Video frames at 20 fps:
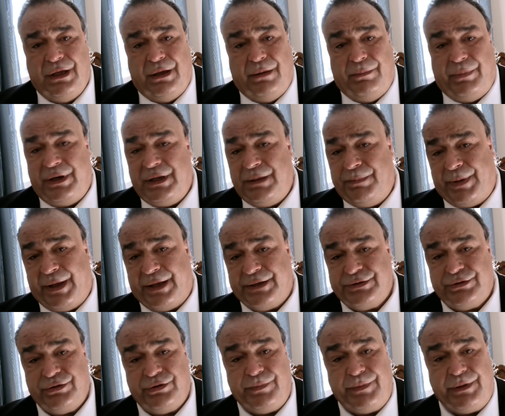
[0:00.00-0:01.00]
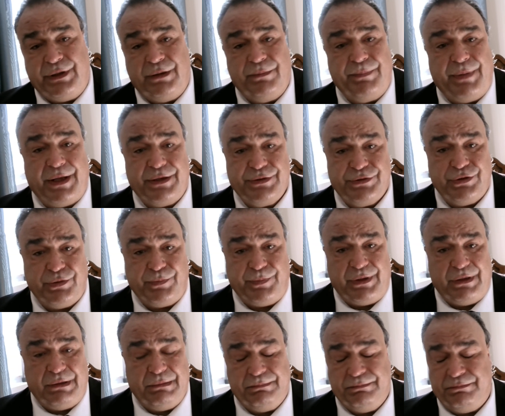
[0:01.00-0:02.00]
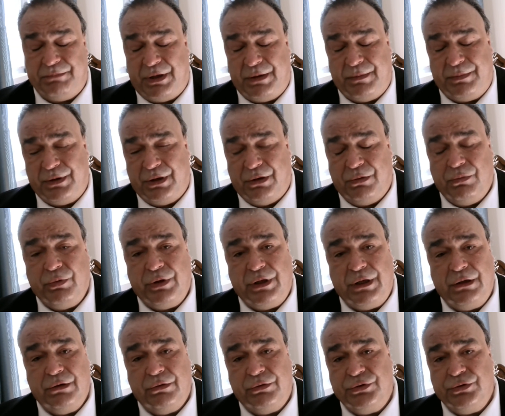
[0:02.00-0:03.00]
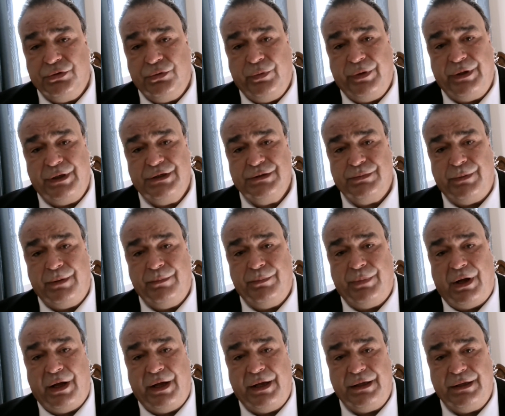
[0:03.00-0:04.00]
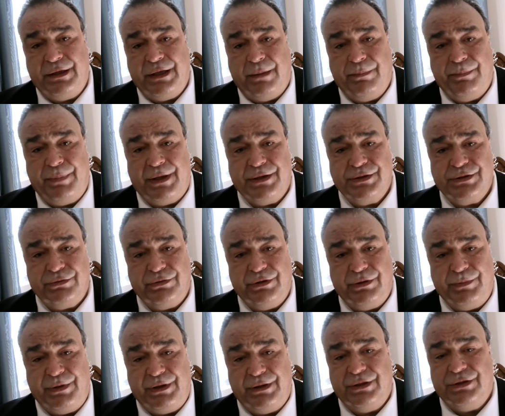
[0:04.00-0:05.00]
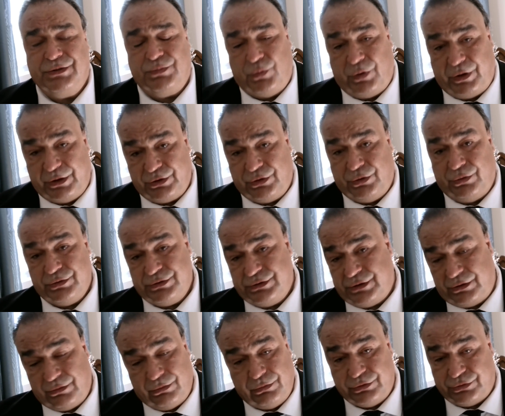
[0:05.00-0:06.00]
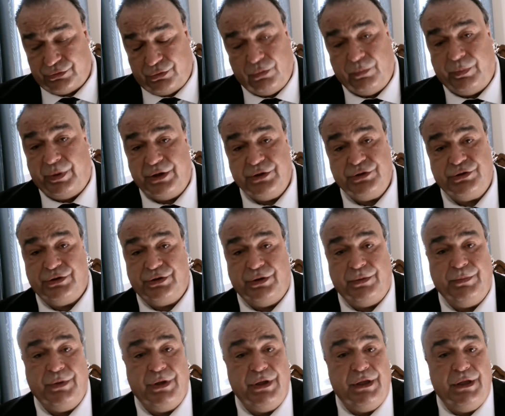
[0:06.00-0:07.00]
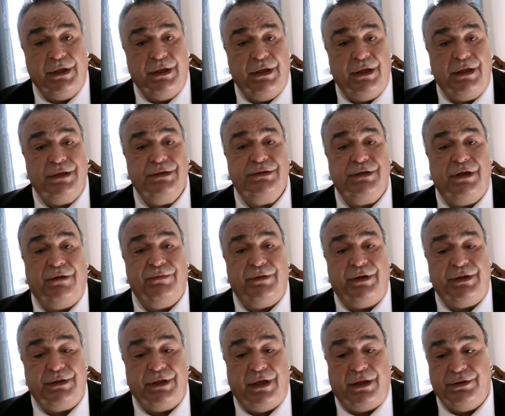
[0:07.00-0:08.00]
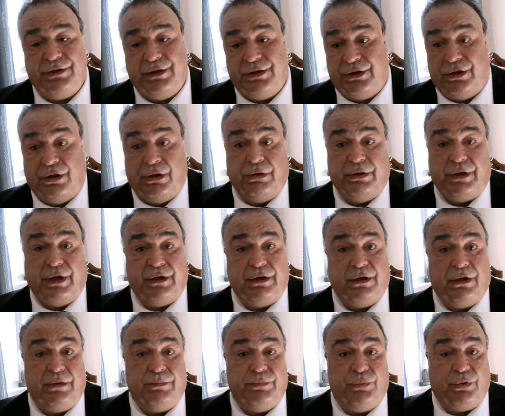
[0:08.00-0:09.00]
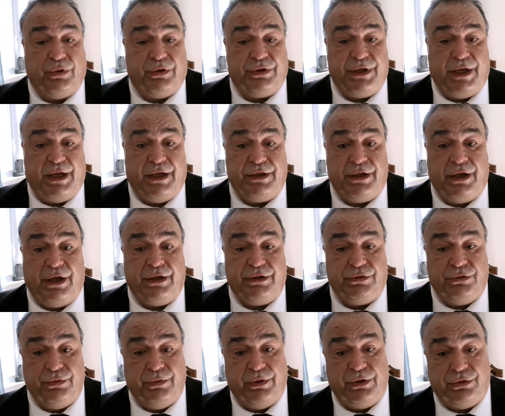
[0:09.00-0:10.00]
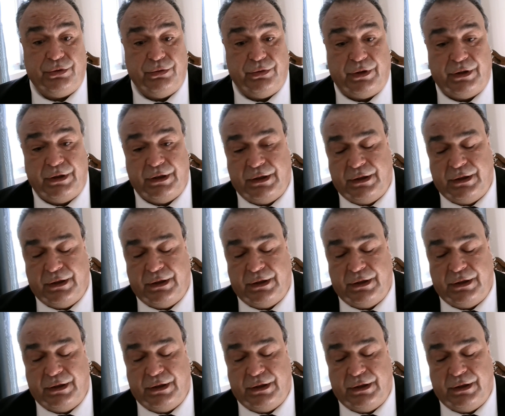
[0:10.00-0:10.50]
But he pestered me. Maybe a week or 2 weeks went by, he kept pestering me, this one ghost. So there was a whole bunch of them and stuff like that. And then they all got on board. Yeah, do it.